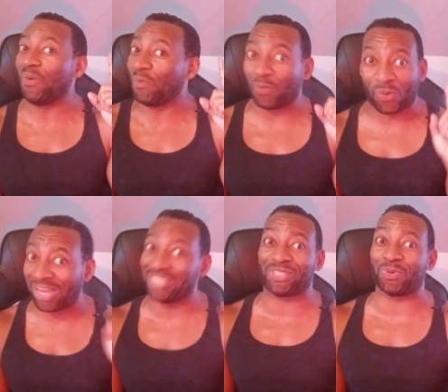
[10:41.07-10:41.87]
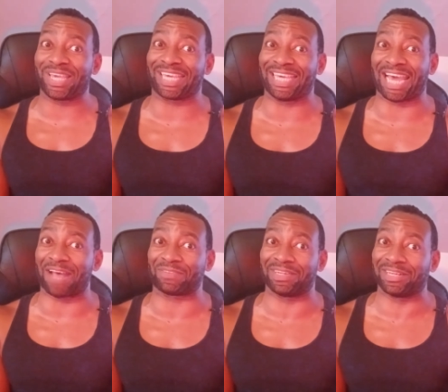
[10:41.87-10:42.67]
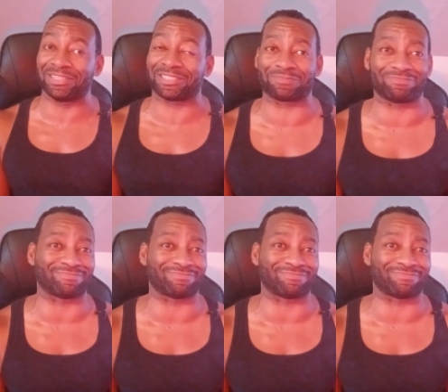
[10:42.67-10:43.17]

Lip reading: 1 Twinkie after lunch.